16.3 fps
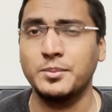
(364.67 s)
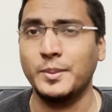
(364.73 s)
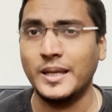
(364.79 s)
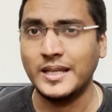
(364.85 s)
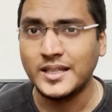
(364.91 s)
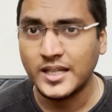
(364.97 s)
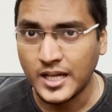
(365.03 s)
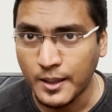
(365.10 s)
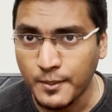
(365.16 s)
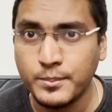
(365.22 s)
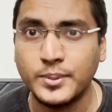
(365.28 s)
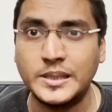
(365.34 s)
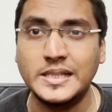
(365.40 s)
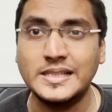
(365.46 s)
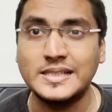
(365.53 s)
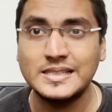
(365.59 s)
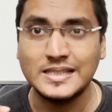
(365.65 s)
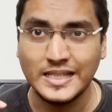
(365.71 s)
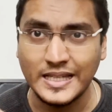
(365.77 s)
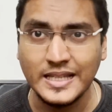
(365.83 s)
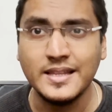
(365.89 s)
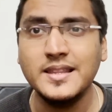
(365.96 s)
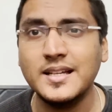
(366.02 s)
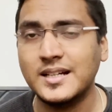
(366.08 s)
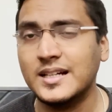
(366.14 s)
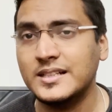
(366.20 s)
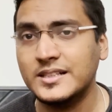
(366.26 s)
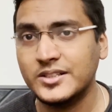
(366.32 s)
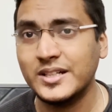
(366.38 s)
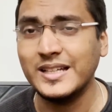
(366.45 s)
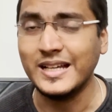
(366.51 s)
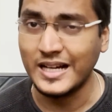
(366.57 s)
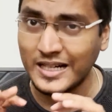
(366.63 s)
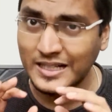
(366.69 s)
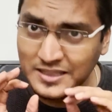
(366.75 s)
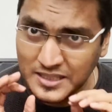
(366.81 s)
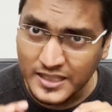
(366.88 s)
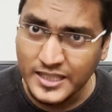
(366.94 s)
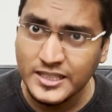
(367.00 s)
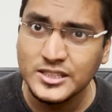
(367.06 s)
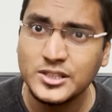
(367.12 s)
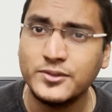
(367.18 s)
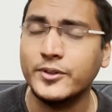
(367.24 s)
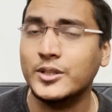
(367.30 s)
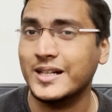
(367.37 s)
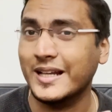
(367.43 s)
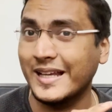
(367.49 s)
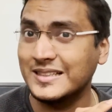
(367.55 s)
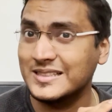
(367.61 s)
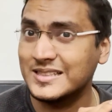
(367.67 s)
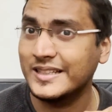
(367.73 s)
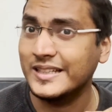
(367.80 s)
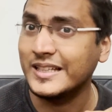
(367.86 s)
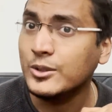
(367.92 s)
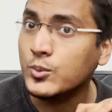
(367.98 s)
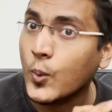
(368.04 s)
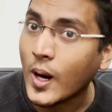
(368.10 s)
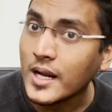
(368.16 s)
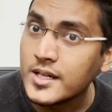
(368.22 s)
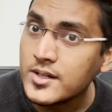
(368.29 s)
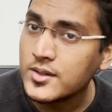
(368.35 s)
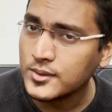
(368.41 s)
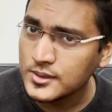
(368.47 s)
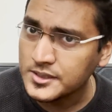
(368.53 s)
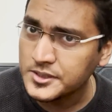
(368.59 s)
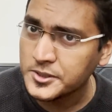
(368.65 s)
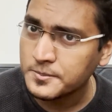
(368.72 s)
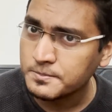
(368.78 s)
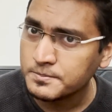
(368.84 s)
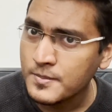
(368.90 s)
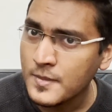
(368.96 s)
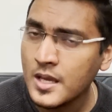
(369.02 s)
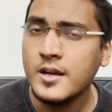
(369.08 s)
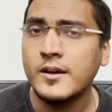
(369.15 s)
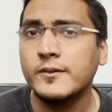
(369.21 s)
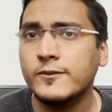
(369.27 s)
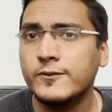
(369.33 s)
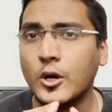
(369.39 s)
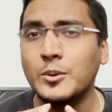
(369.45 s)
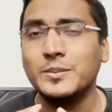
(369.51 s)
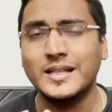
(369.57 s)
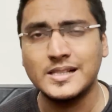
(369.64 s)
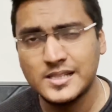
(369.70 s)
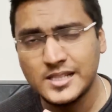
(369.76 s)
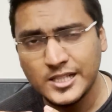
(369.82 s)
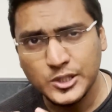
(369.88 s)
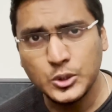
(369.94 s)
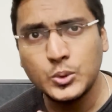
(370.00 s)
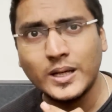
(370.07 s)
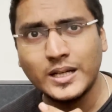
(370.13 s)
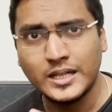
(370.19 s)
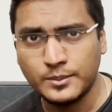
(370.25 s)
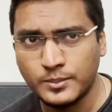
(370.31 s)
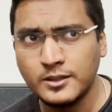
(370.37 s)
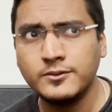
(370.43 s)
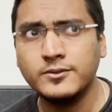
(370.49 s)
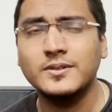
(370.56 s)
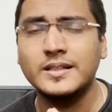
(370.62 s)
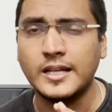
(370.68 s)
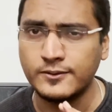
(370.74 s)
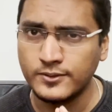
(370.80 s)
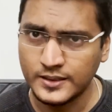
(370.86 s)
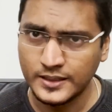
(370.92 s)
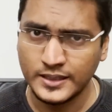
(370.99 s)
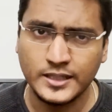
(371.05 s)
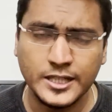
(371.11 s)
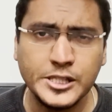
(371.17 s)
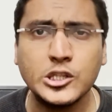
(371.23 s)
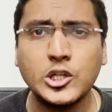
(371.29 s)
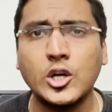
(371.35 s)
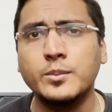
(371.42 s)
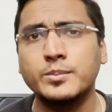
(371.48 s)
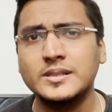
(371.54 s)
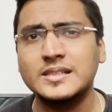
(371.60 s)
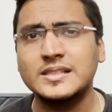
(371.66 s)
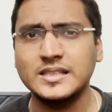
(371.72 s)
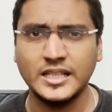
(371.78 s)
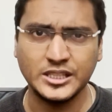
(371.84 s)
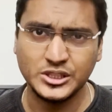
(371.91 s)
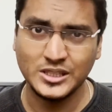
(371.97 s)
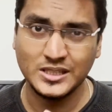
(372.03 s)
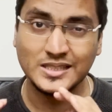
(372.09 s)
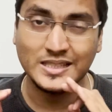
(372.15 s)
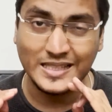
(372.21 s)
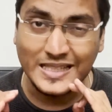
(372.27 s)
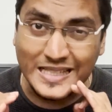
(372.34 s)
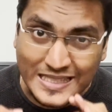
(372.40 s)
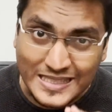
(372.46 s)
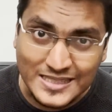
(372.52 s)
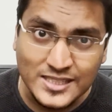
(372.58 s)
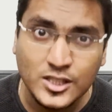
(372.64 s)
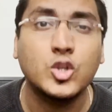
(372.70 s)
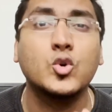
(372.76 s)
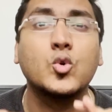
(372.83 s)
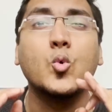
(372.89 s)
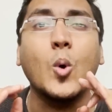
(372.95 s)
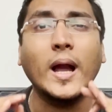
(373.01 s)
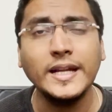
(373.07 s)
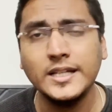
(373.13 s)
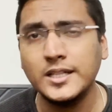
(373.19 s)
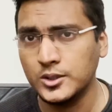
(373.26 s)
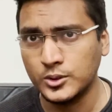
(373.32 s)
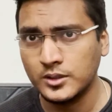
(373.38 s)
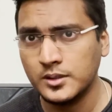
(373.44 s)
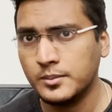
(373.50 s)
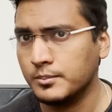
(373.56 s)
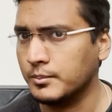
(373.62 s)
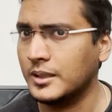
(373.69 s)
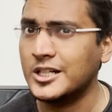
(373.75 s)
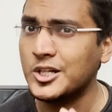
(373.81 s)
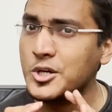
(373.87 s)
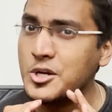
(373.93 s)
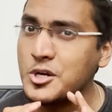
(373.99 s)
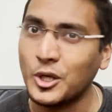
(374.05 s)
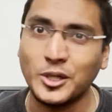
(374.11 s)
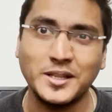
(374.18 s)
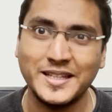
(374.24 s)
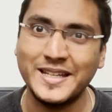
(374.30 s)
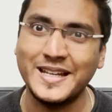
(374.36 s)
paying companies in the country, at least for SDE 1 roles. From SDE 2 and above, definitely the compensation is quite good, but not the